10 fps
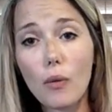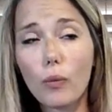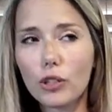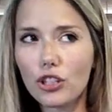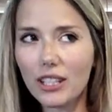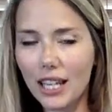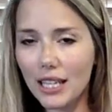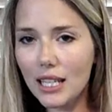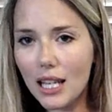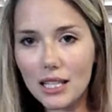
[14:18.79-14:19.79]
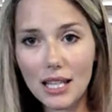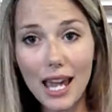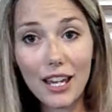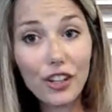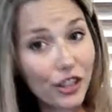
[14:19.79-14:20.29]
which again is
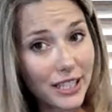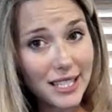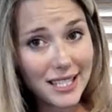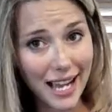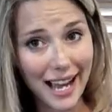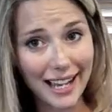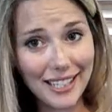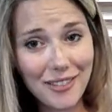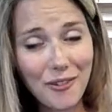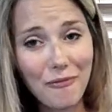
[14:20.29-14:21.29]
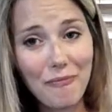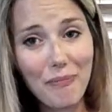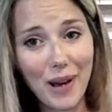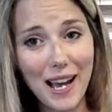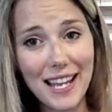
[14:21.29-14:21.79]
a good sign,
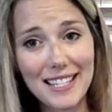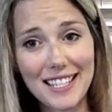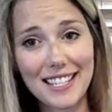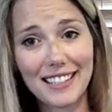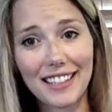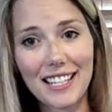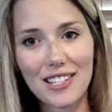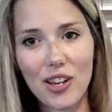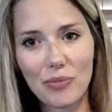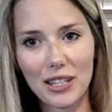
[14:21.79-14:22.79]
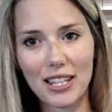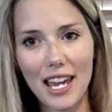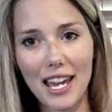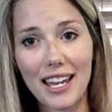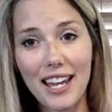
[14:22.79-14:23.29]
but let's hope that
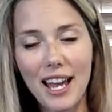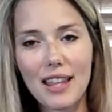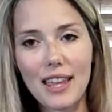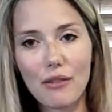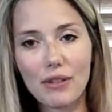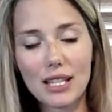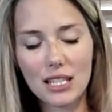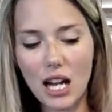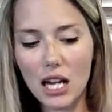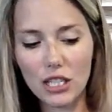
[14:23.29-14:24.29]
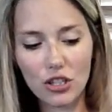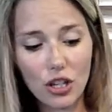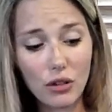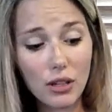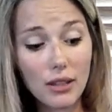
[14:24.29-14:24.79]
they restock
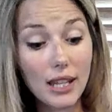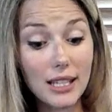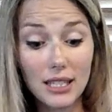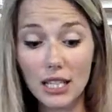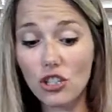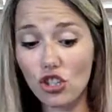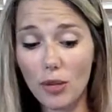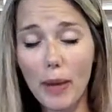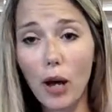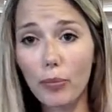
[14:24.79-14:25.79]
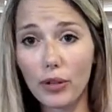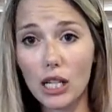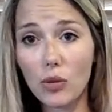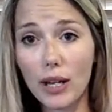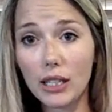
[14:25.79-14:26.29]
soon. They did ship out
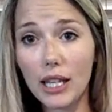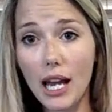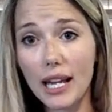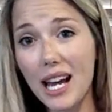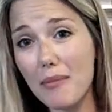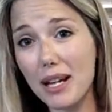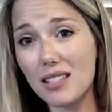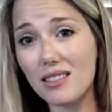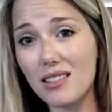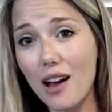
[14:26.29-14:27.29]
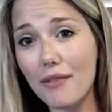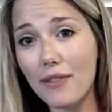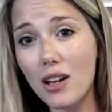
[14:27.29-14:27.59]
pretty quickly. I got my stuff.